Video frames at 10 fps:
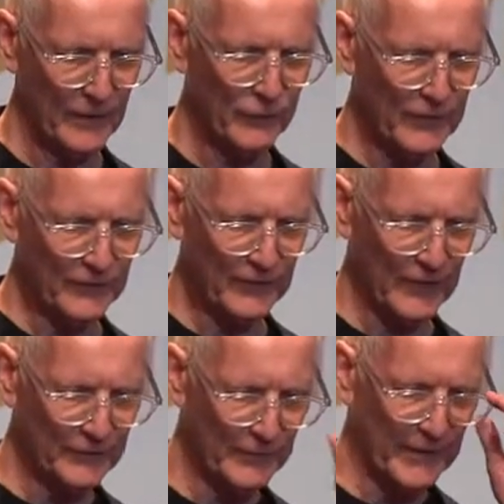
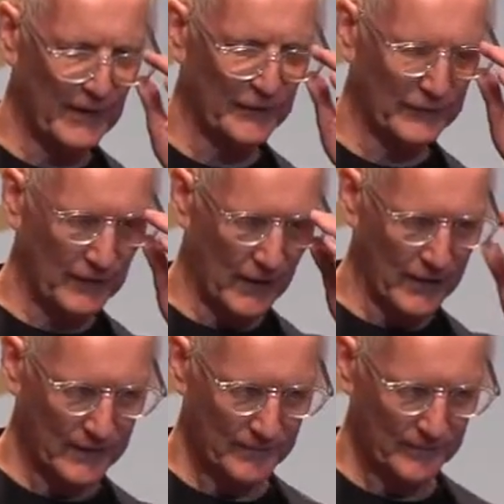Criticizing
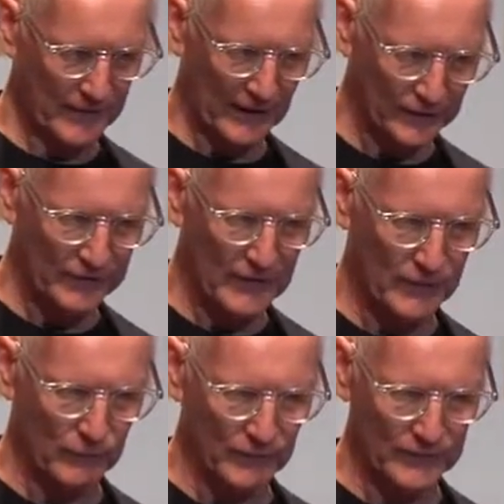Palestine,
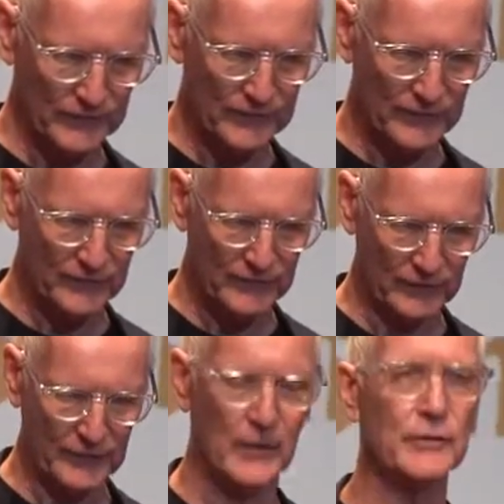Palestinian resistance
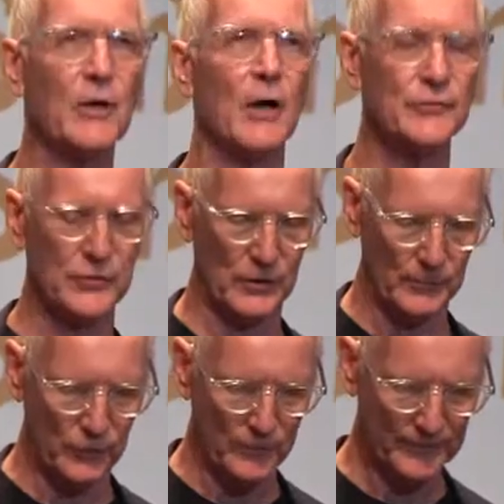is
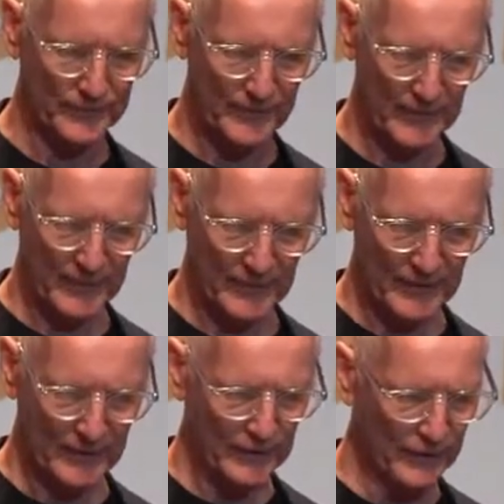unconscionable.
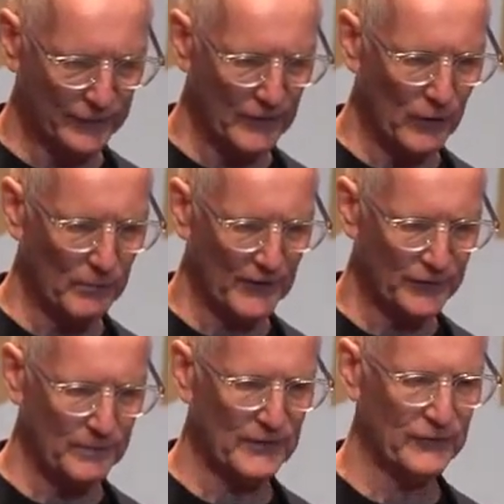Israel
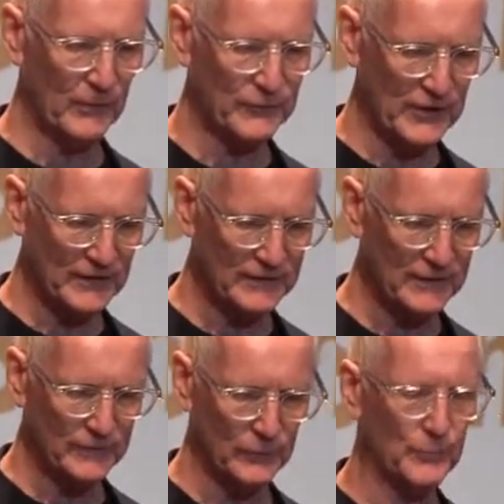must be
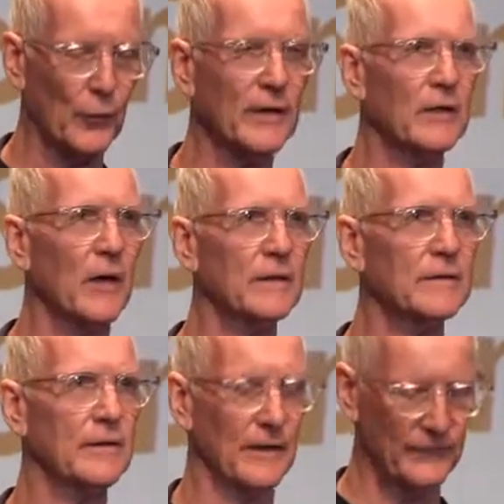subjected to
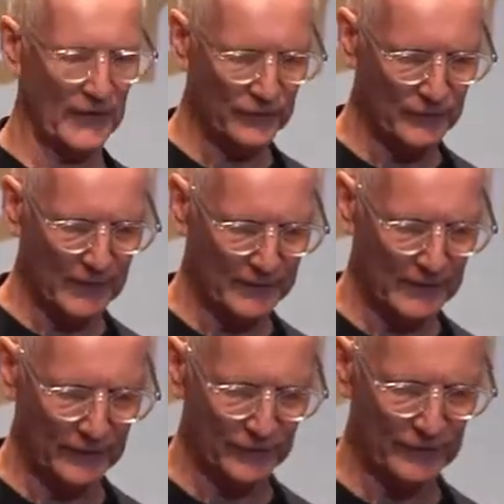boycott,
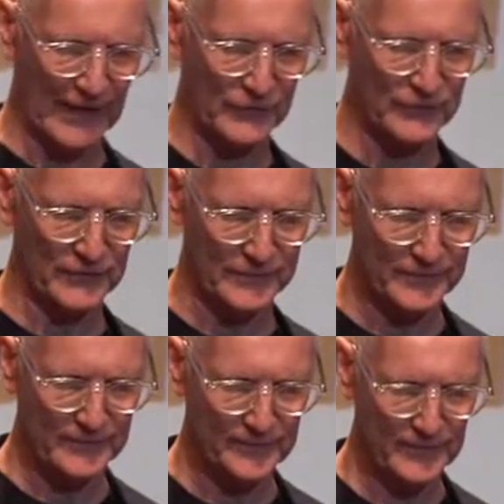divestment, and
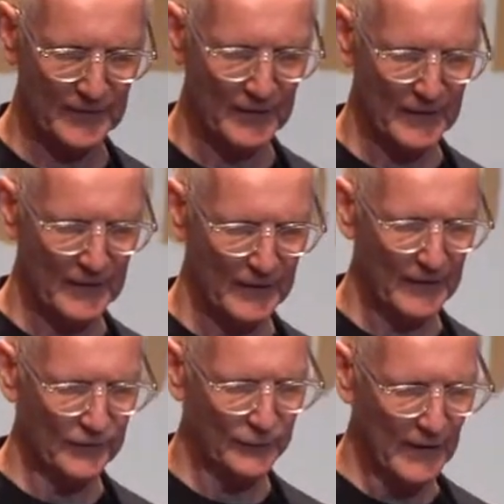sanctions.
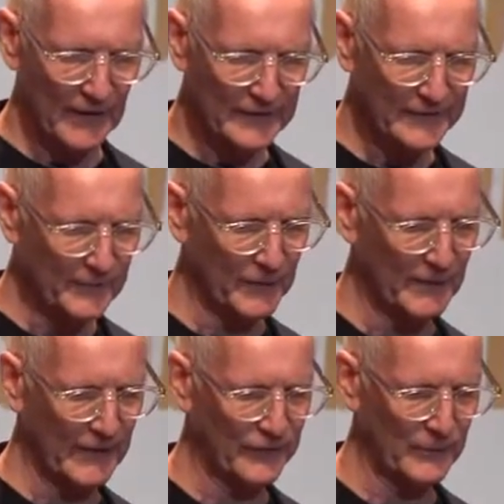Israeli
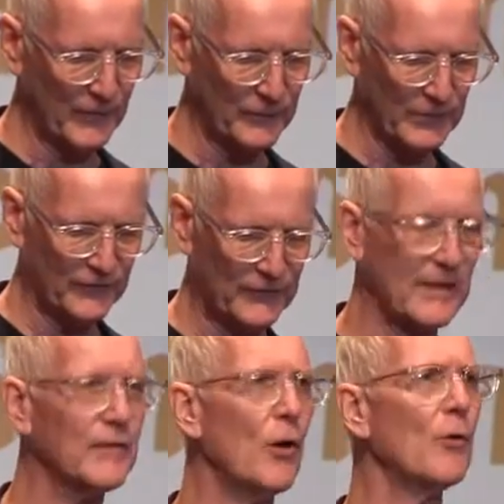diplomats must be
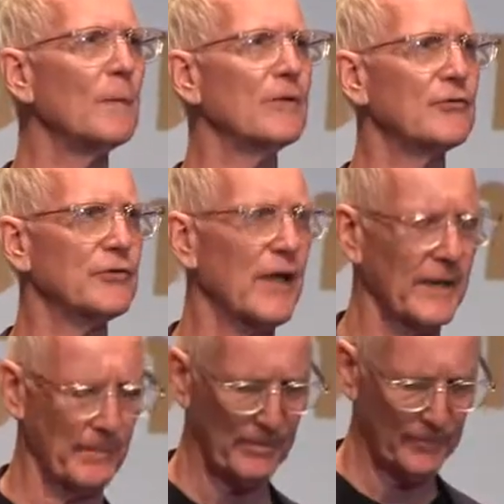sent home in shame.